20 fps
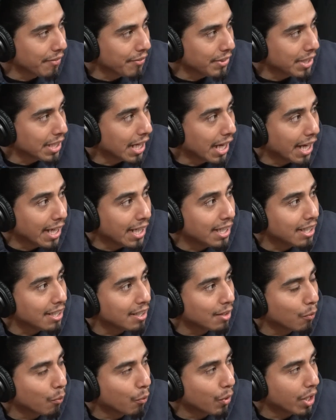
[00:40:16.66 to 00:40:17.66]
70, 80.
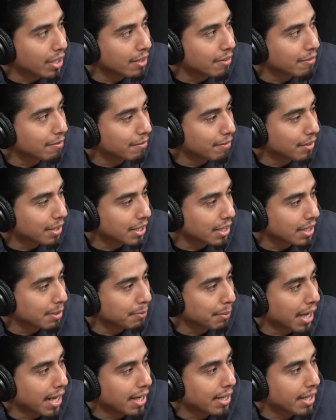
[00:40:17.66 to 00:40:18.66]
The wind, but
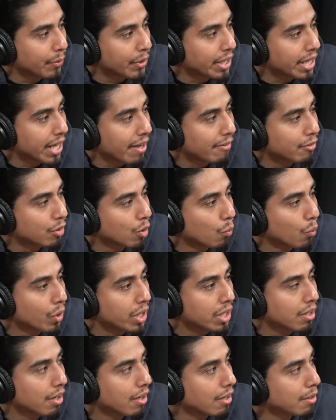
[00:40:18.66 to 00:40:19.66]
we didn't have no
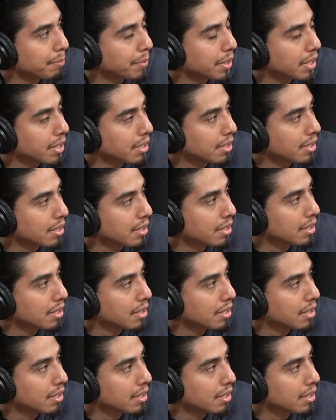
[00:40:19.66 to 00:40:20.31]
wind guard, but